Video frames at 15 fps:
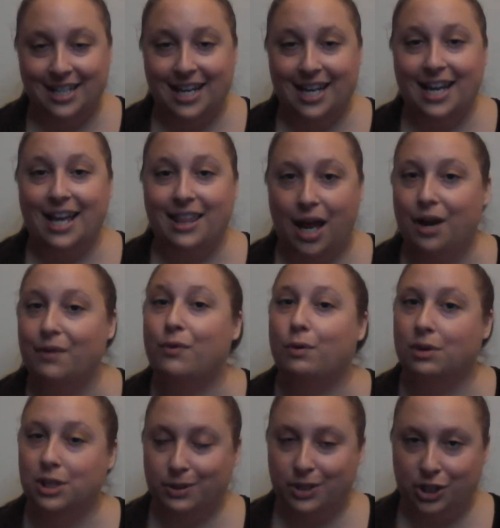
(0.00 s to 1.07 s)
And that, of
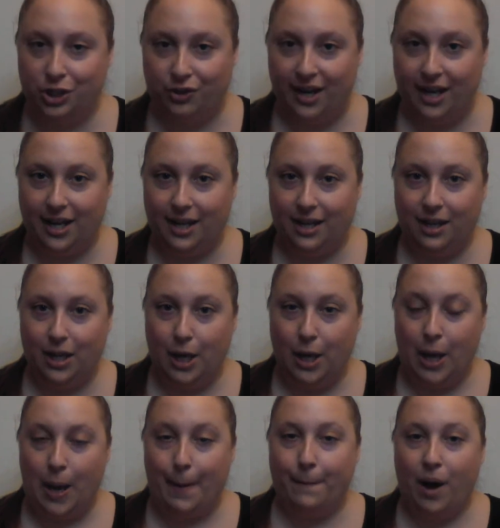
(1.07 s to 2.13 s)
course, was Trick,
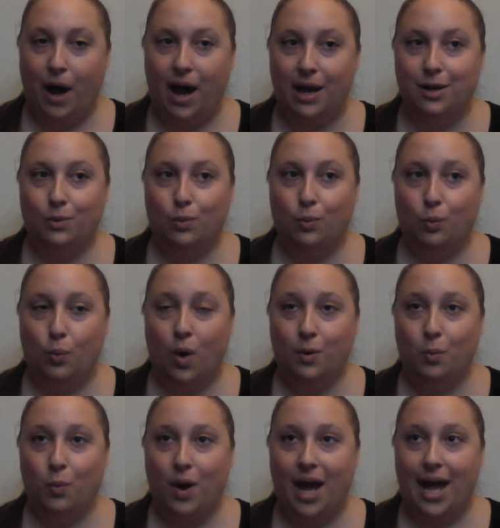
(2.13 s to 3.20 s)
but one
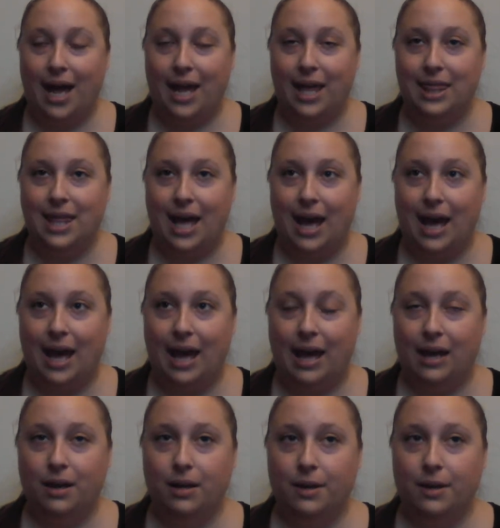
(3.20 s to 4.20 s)
way that